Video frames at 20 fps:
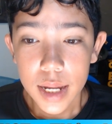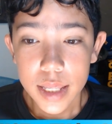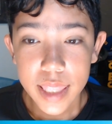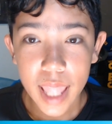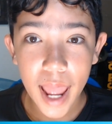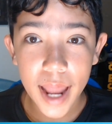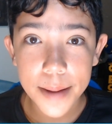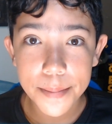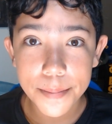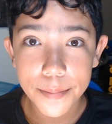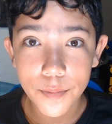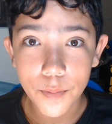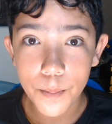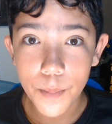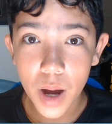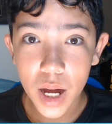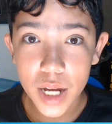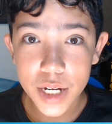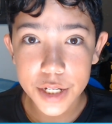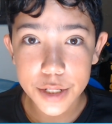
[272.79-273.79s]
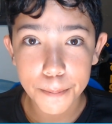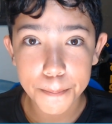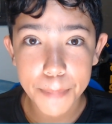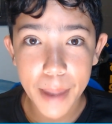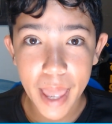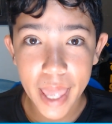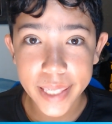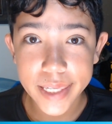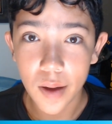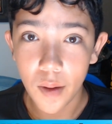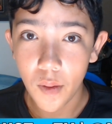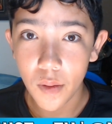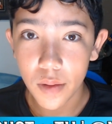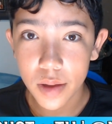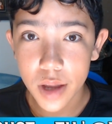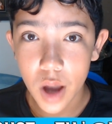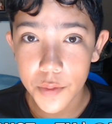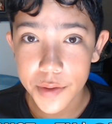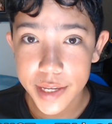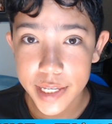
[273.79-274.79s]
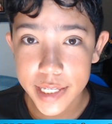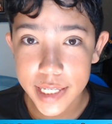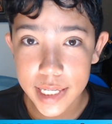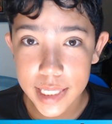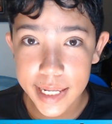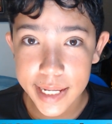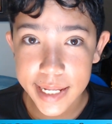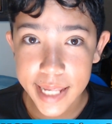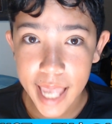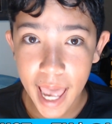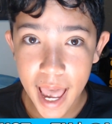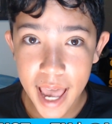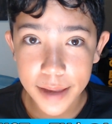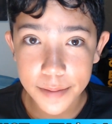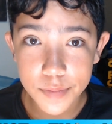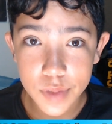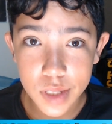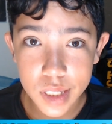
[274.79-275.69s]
that much better going into this game.